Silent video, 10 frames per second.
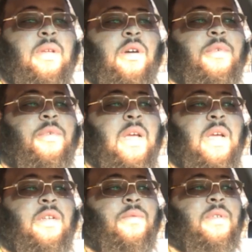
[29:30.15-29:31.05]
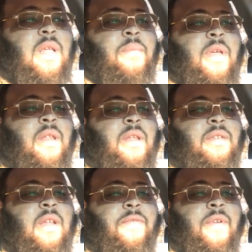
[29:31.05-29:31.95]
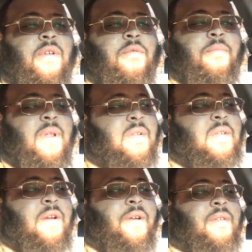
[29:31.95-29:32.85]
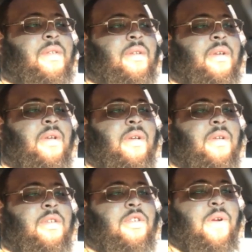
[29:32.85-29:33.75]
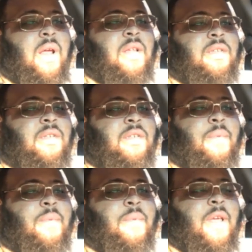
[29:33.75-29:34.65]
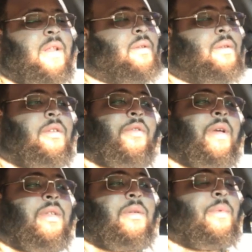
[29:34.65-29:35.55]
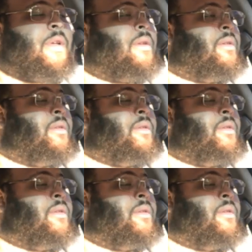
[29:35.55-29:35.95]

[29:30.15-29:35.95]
homosexuals that be in these different little militaries and trannies and shit, man. It's crazy, man.